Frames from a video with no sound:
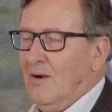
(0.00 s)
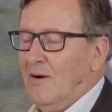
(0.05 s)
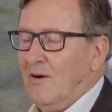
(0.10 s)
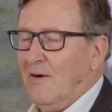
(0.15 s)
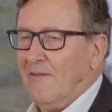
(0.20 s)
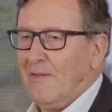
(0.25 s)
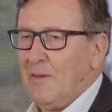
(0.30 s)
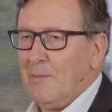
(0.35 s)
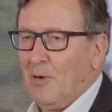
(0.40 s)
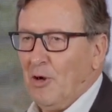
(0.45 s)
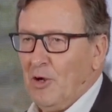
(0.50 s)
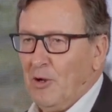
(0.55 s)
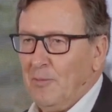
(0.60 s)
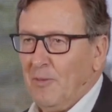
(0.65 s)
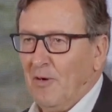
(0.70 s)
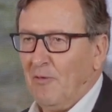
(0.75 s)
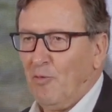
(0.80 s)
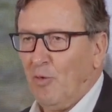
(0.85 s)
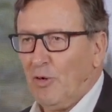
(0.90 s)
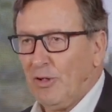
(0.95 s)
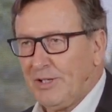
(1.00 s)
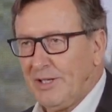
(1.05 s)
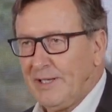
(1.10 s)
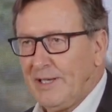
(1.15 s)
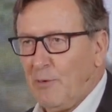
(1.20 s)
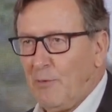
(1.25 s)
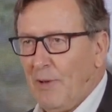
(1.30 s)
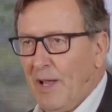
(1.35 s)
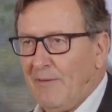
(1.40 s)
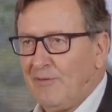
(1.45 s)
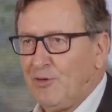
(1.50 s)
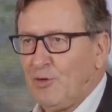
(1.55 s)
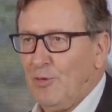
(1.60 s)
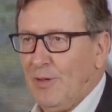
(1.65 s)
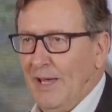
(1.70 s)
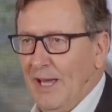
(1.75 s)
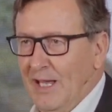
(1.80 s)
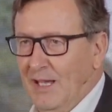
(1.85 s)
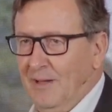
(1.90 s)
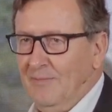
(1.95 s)
of the volume of water that we have
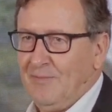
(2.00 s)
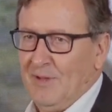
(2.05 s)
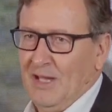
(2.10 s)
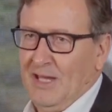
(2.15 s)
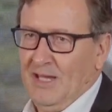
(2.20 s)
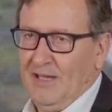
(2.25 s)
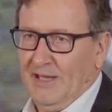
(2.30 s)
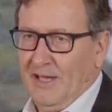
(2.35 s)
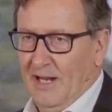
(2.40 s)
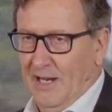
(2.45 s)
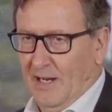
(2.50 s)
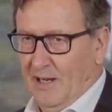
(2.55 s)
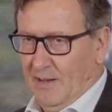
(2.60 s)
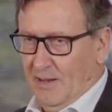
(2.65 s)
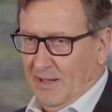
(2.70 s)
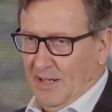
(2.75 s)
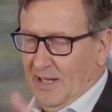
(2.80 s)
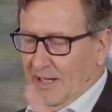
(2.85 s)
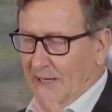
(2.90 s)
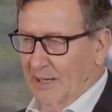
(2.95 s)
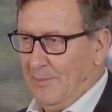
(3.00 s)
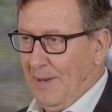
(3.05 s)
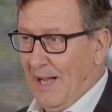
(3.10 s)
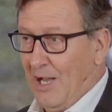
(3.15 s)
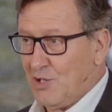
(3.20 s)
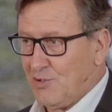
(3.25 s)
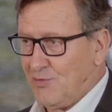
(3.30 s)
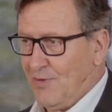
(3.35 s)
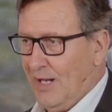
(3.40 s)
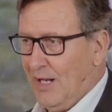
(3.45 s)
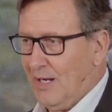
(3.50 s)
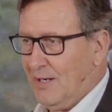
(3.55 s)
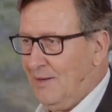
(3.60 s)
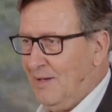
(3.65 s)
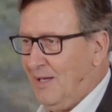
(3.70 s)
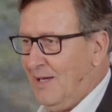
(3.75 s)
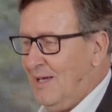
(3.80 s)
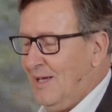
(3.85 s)
today in the biosphere,